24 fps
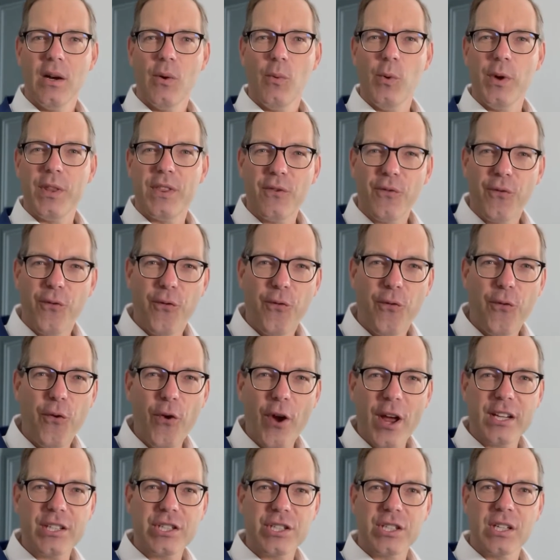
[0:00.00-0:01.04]
with a
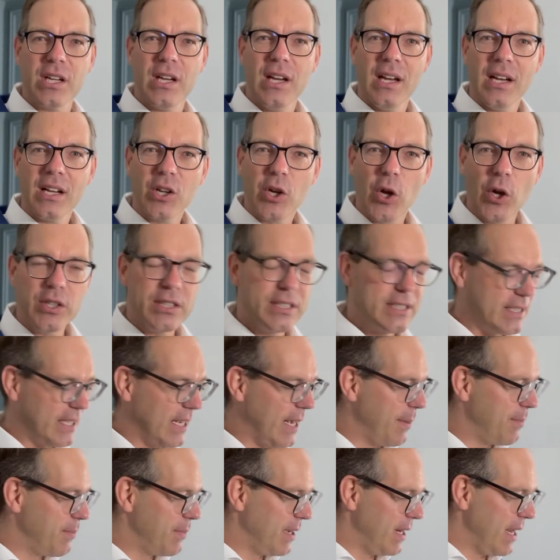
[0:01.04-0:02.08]
fresh
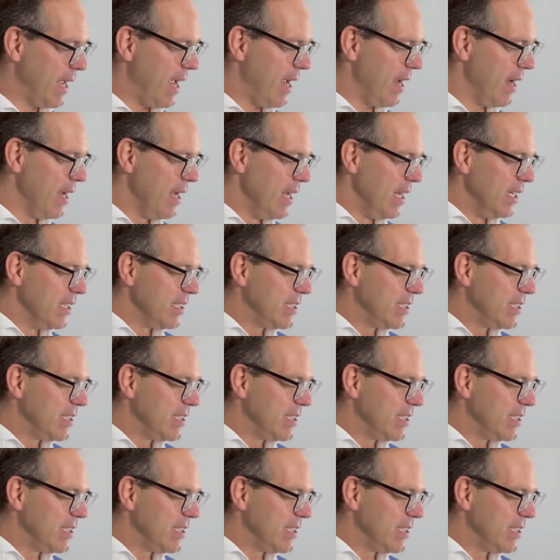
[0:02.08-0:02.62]
concept, yeah?